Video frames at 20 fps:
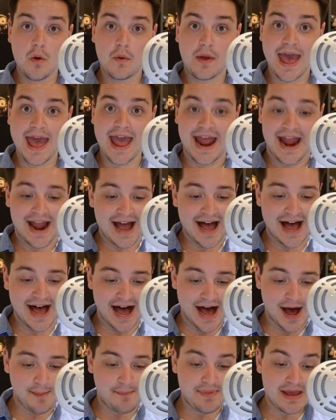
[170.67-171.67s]
Okay,
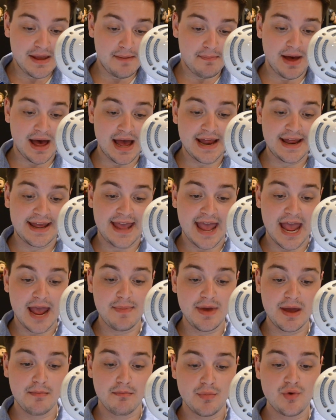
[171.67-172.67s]
uh, PewPie
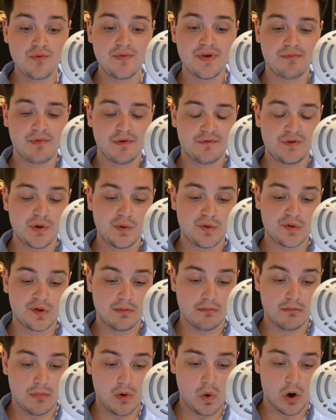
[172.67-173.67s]
Gaming Movie
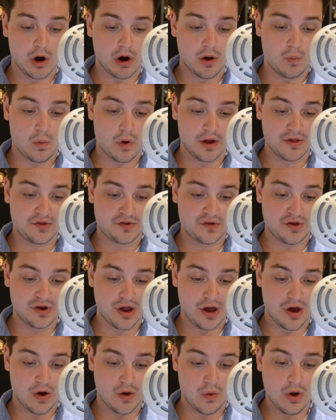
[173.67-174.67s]
Reviews and More wants
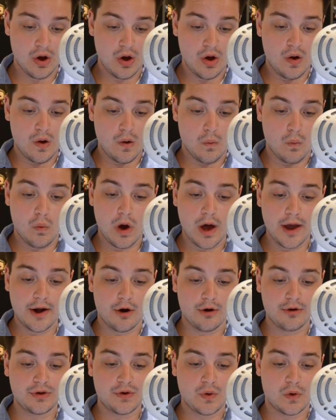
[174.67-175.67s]
to know
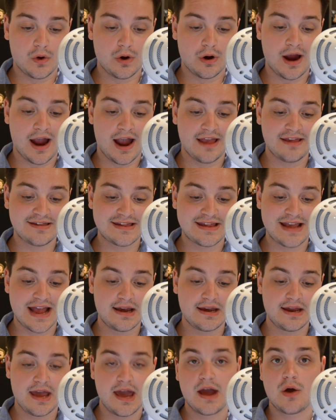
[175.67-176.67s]
what are your
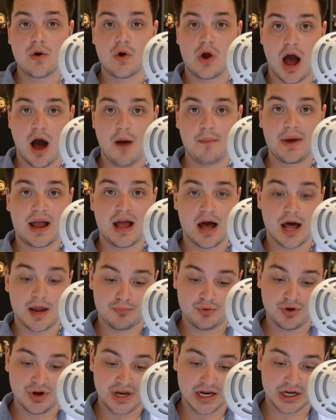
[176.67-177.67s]
San Diego Comic
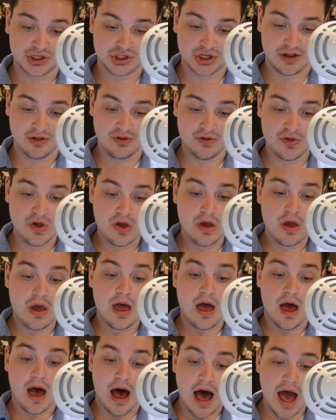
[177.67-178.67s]
Con predictions?
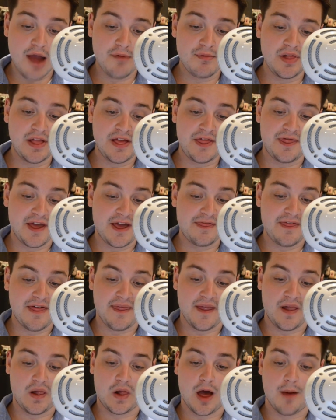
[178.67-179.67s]
I really think
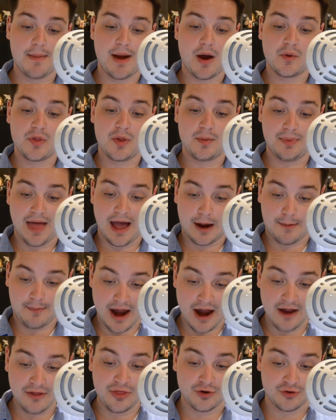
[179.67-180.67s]
that they'll come out with a
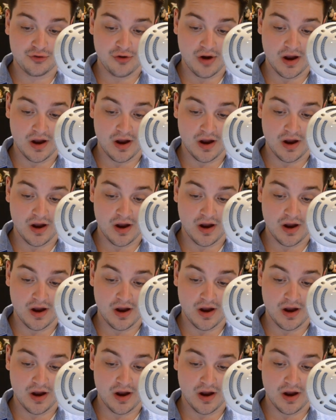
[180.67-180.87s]
Black Panther